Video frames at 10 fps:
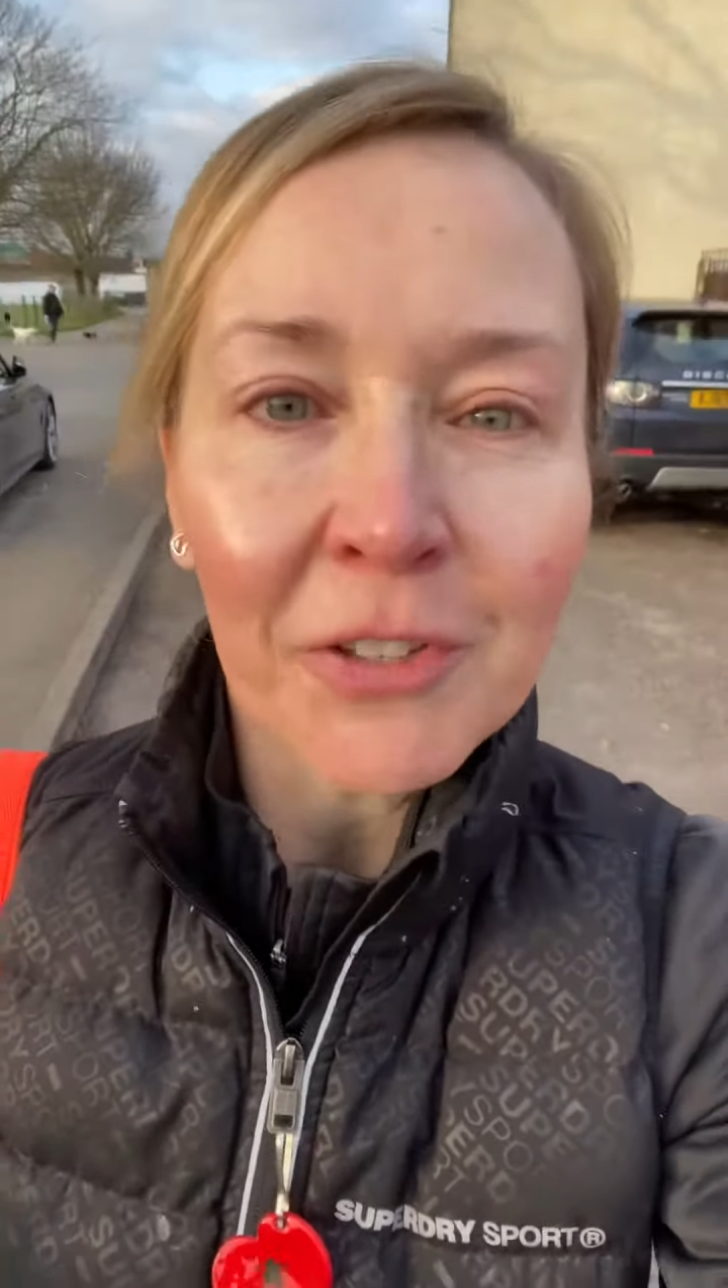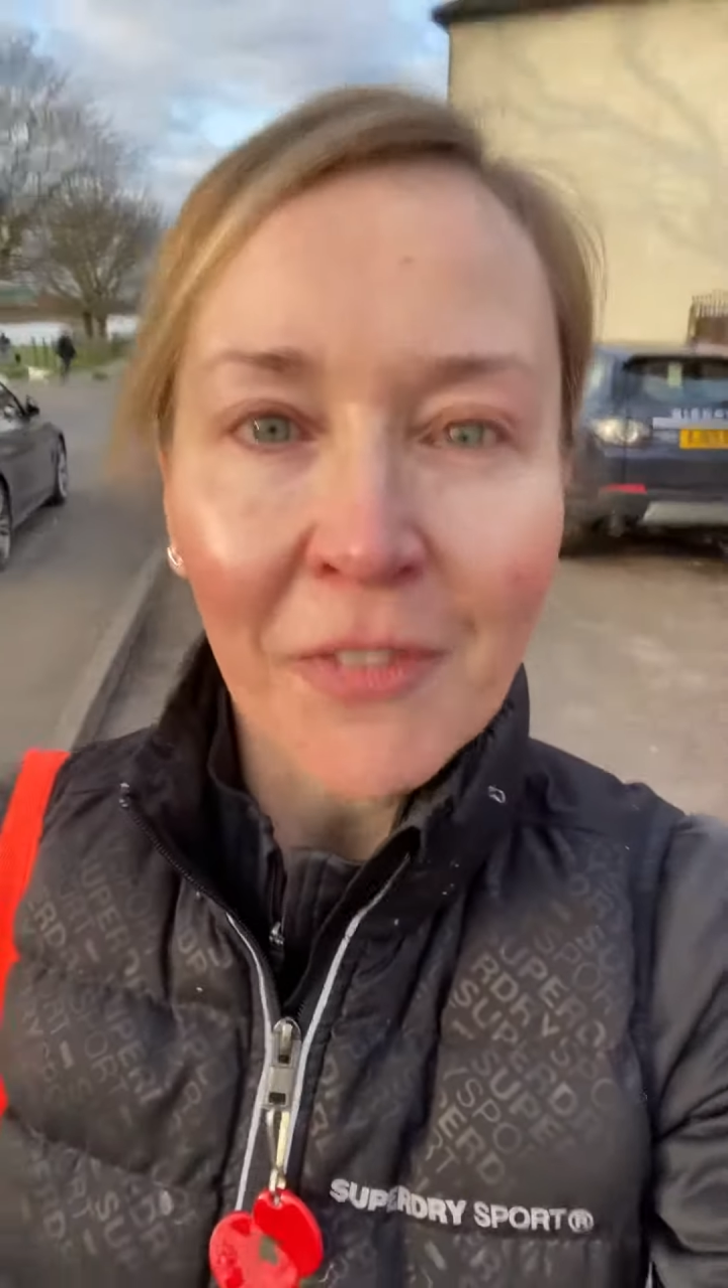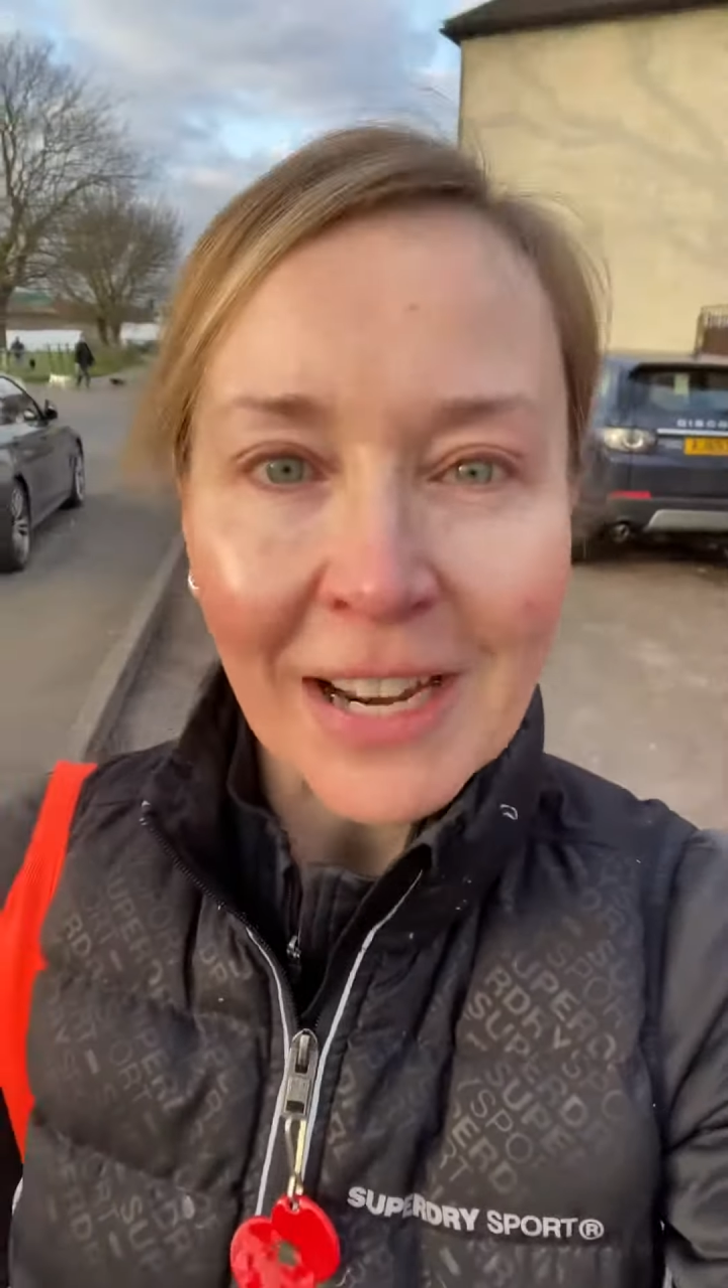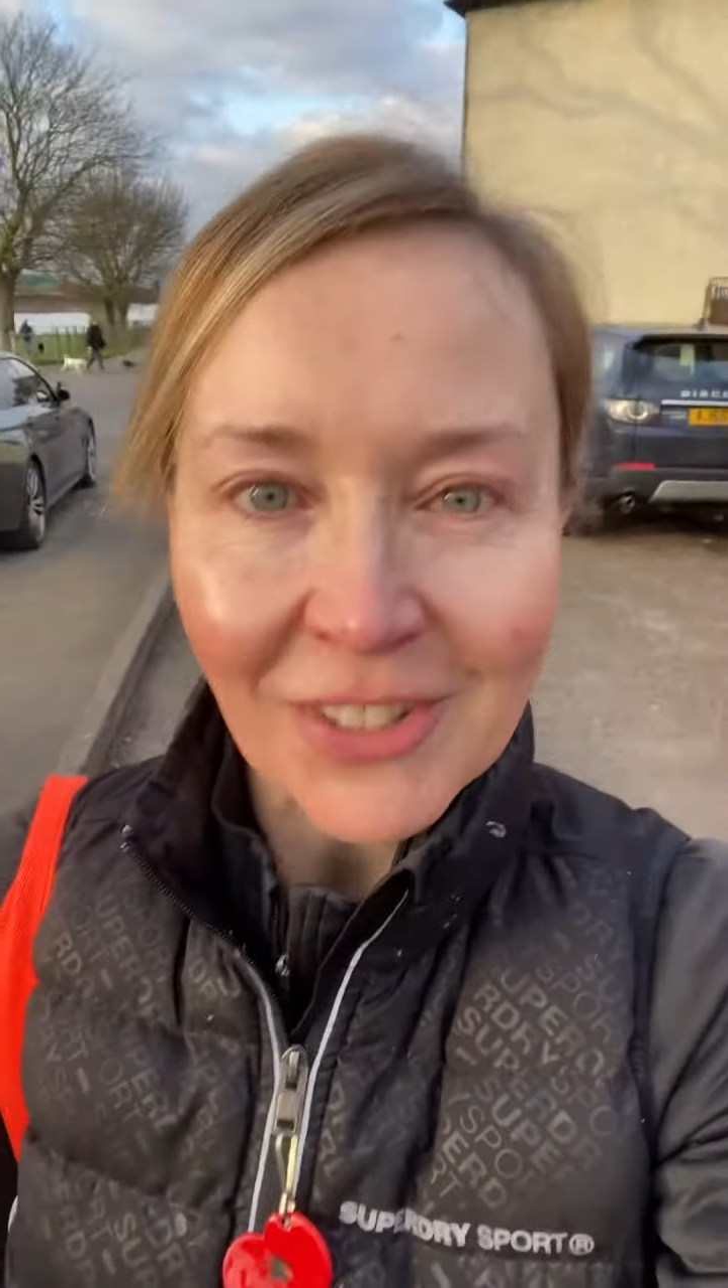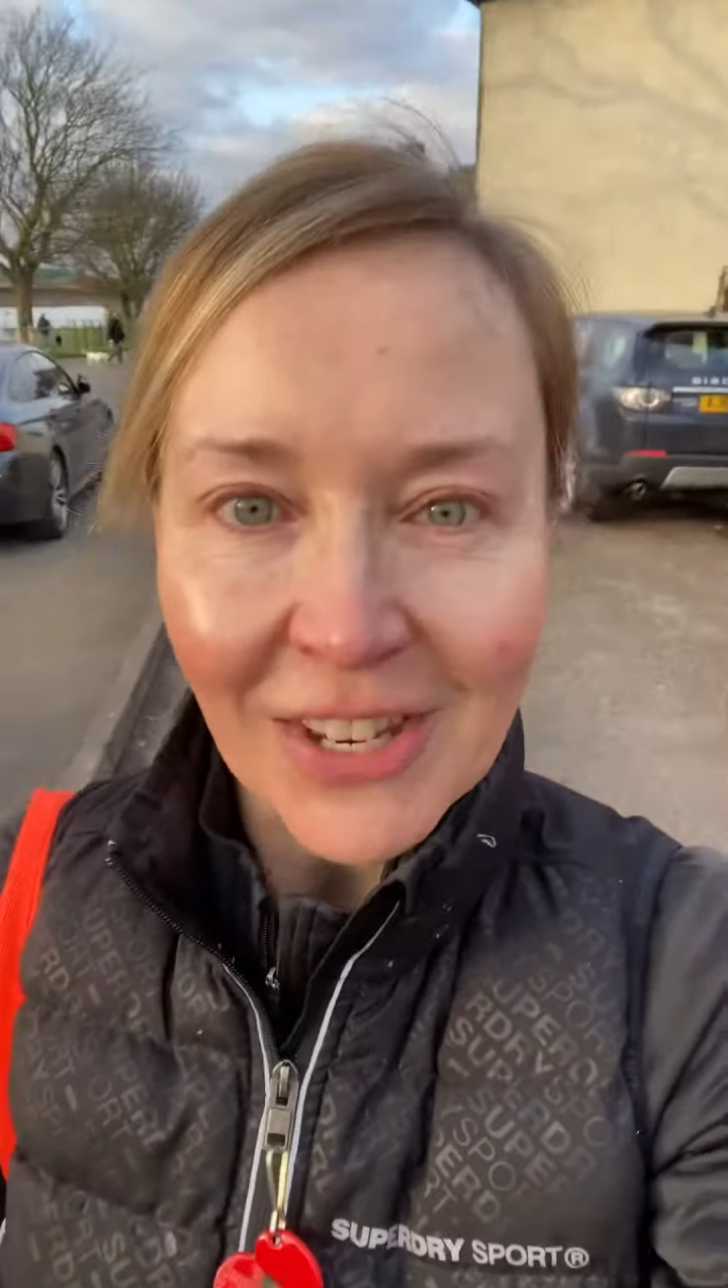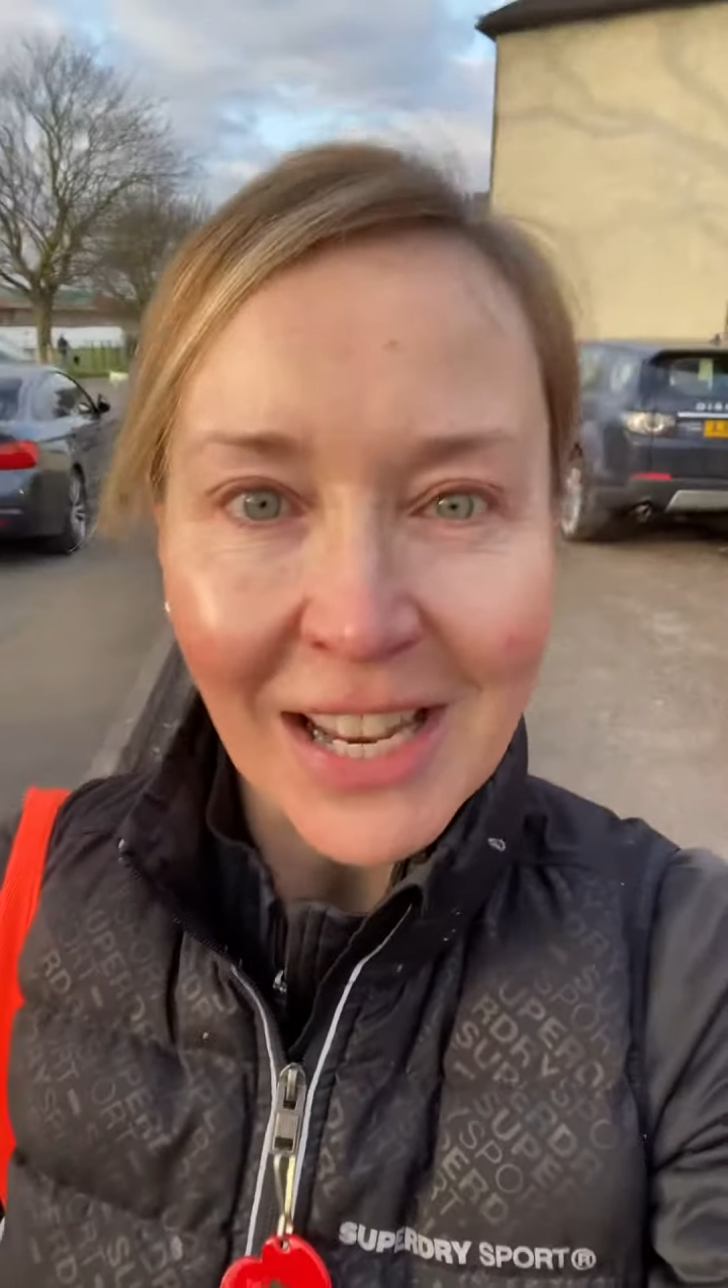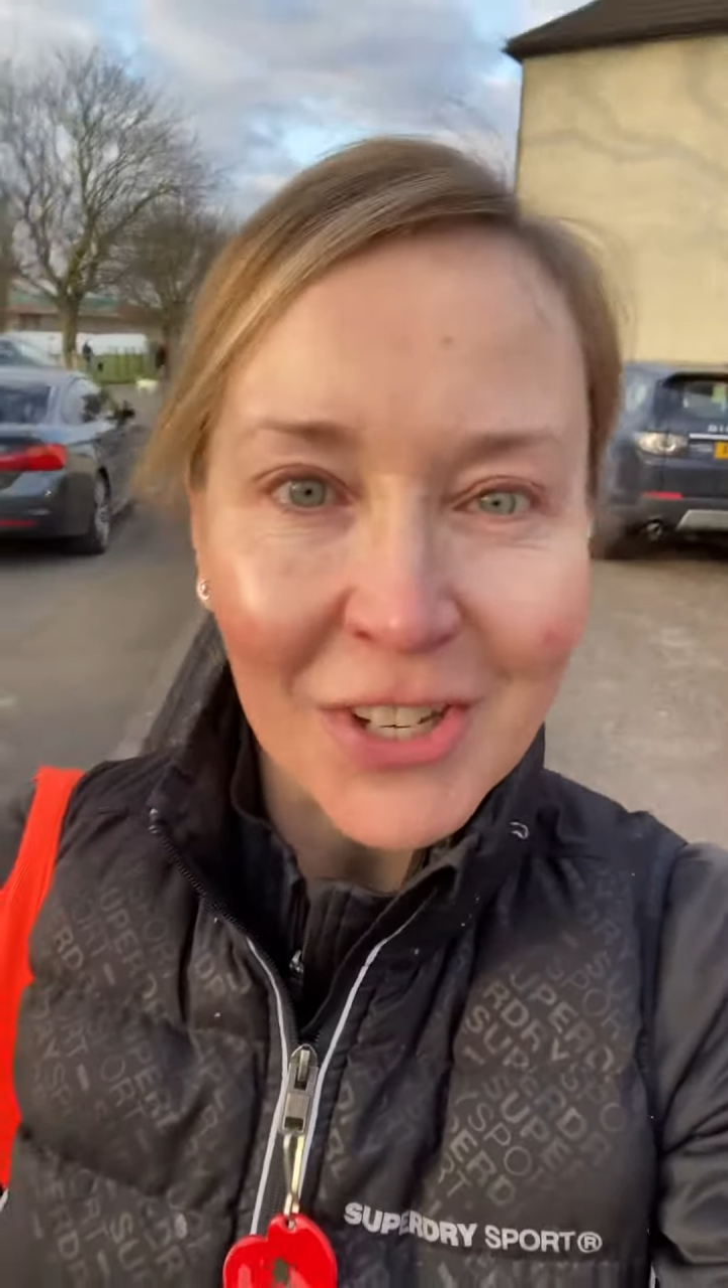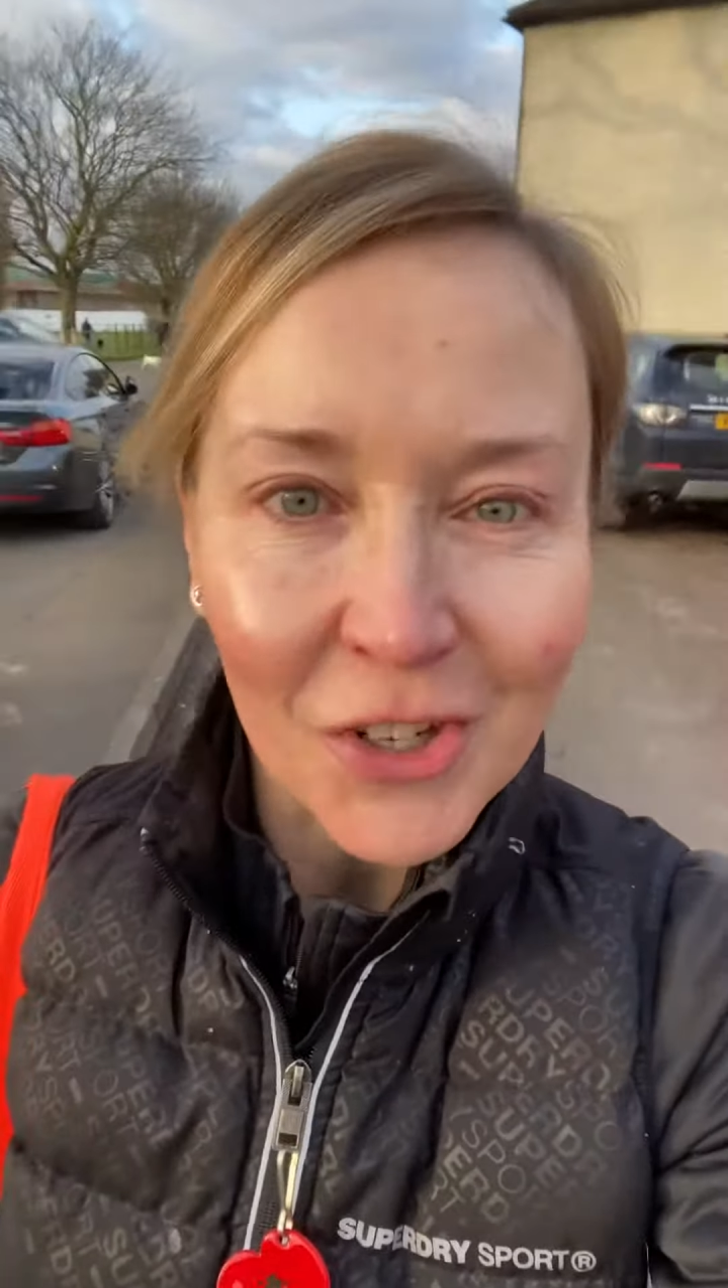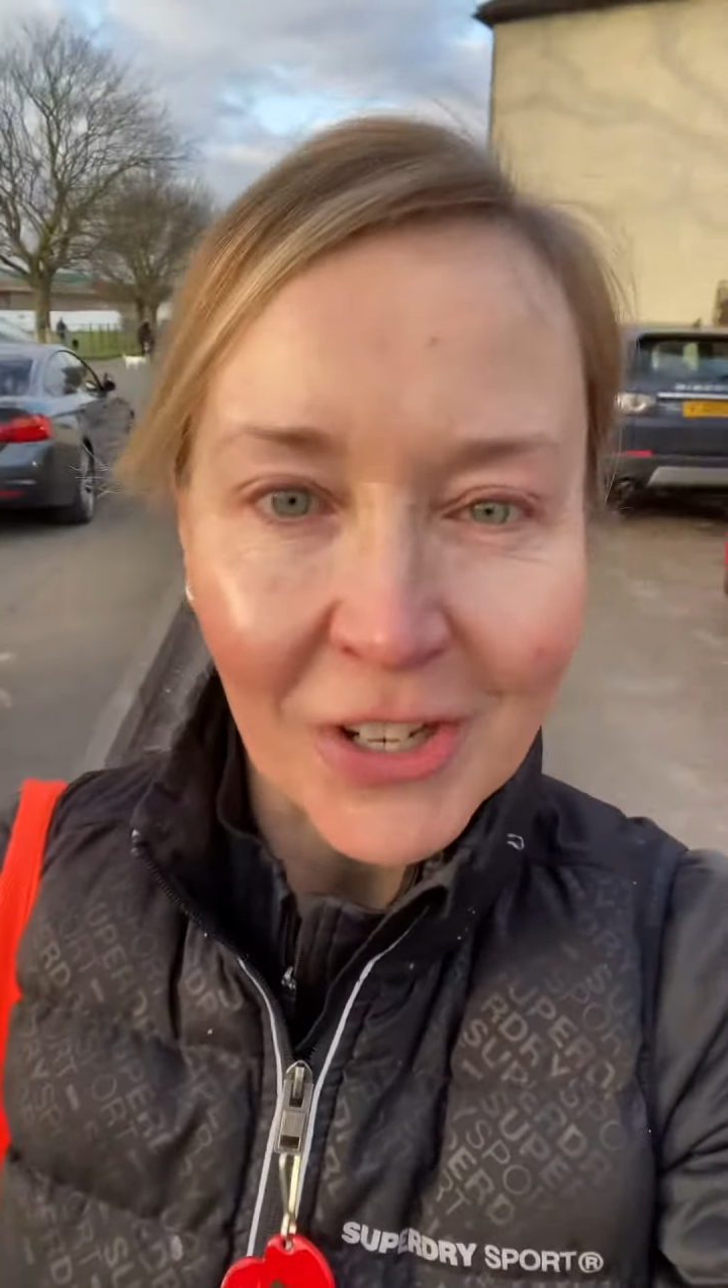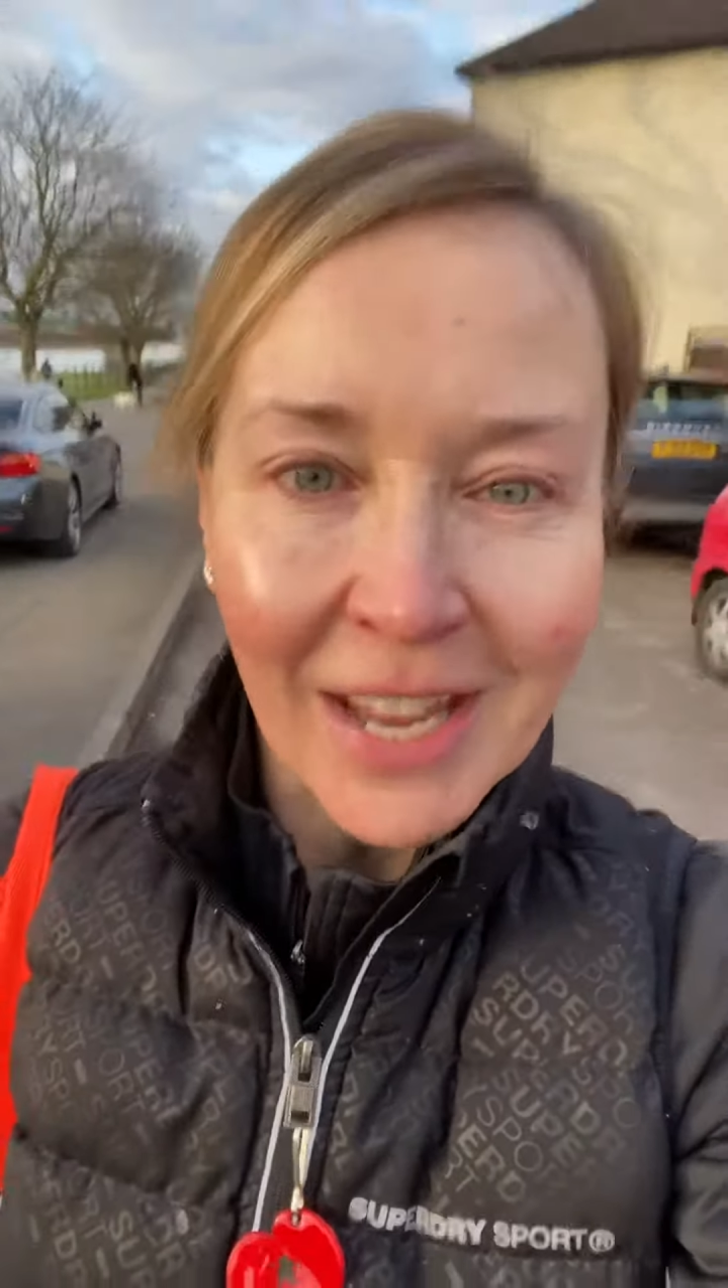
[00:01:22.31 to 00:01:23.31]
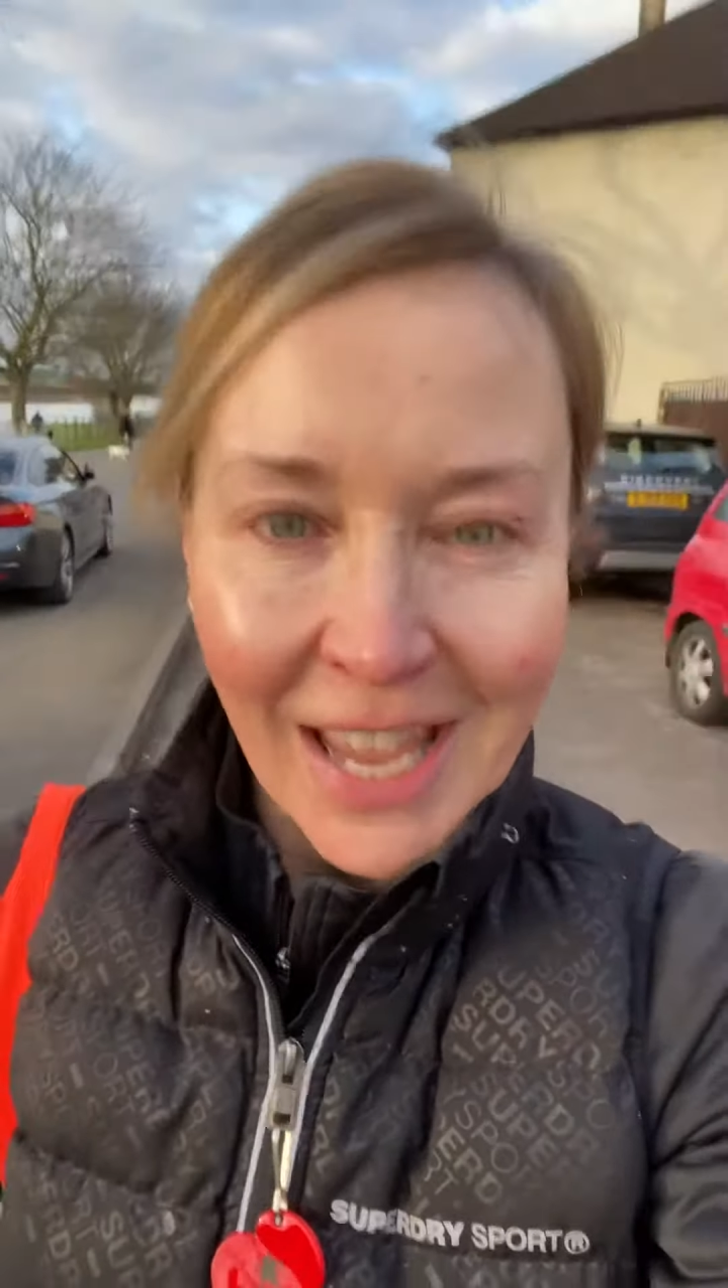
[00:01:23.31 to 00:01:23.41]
vaccination.